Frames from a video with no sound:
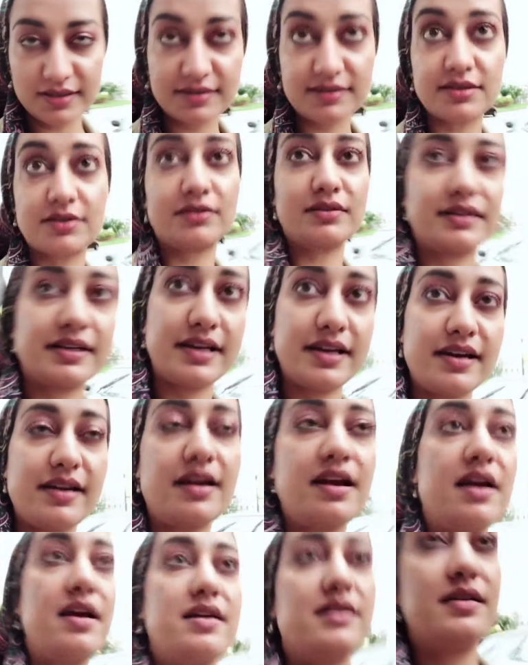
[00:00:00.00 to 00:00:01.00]

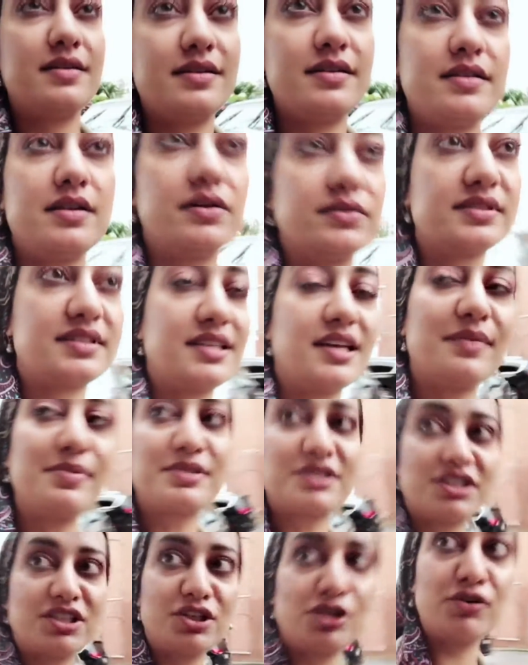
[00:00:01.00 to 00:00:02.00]
Certainly no
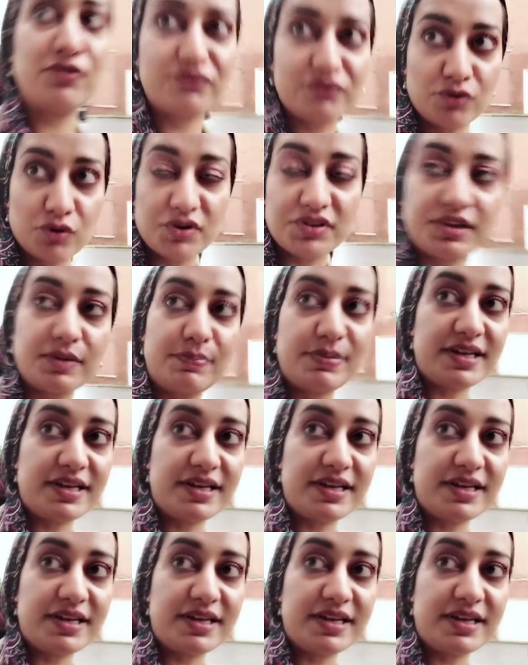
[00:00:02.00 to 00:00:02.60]
substitute for the